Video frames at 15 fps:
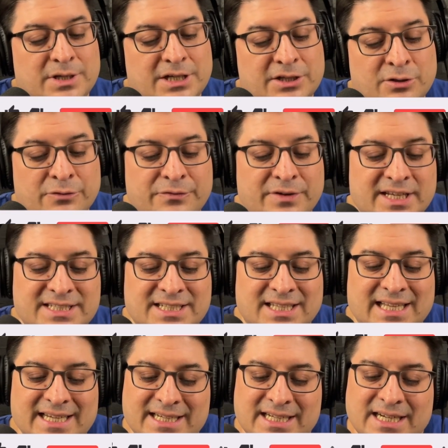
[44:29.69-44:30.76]
don't forget to
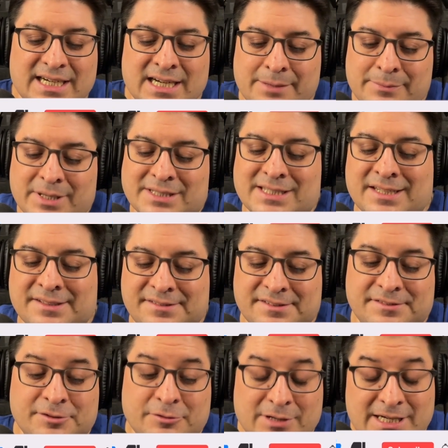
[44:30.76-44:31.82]
like, comment, and
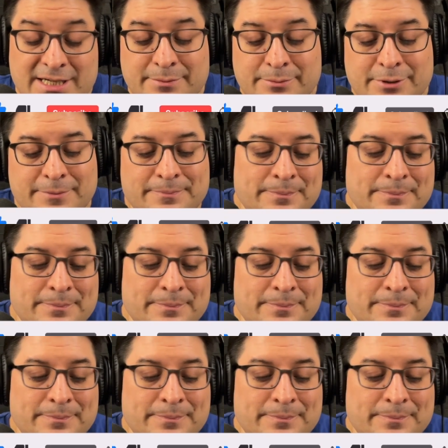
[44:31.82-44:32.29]
subscribe.